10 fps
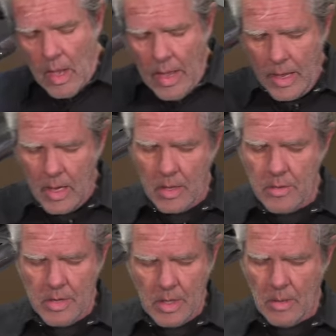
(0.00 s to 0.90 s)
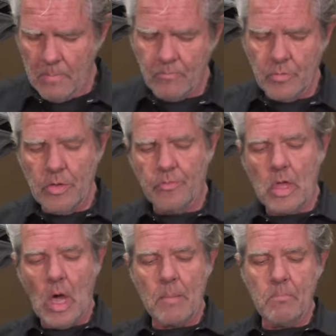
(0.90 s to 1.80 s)
And um, you've
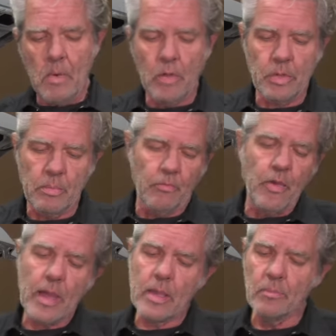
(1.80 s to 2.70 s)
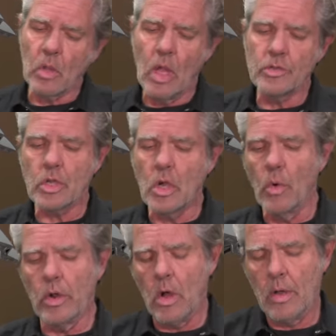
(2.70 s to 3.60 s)
got multiple vacuum lines
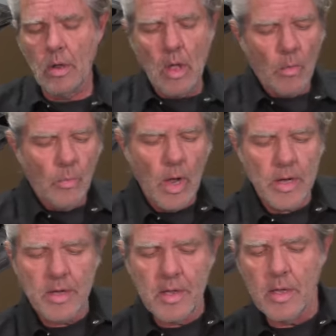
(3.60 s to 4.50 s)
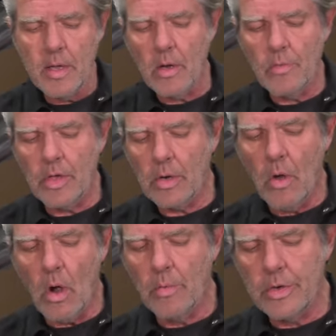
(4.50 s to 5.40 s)
going on right here that are
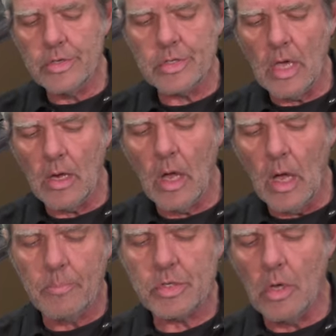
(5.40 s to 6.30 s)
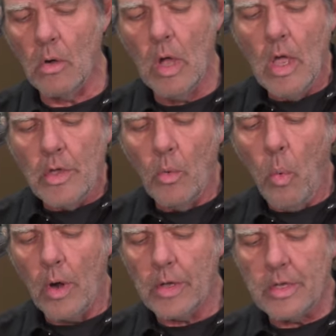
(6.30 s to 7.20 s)
already set up. So you'll
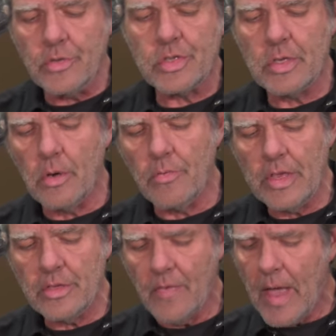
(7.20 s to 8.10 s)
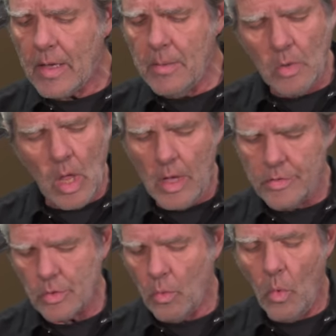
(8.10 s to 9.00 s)
want to consider these vacuum
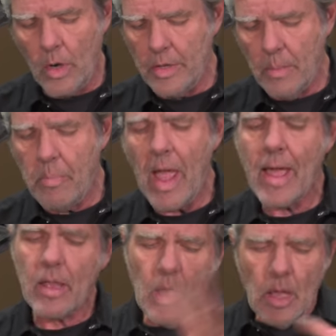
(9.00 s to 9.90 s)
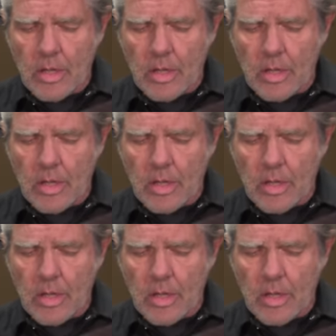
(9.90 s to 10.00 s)
lines or the one in the back.